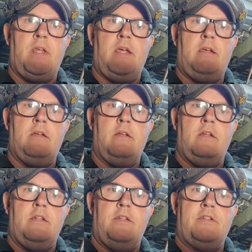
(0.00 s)
Yeah,
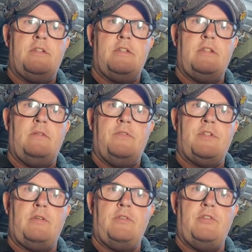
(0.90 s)
the silver
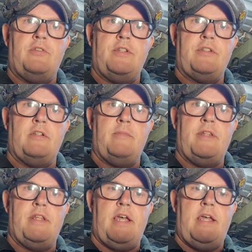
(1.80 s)
solder joint's going
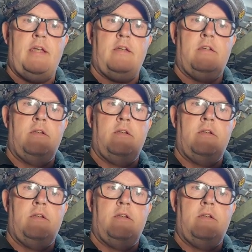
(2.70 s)
to be there,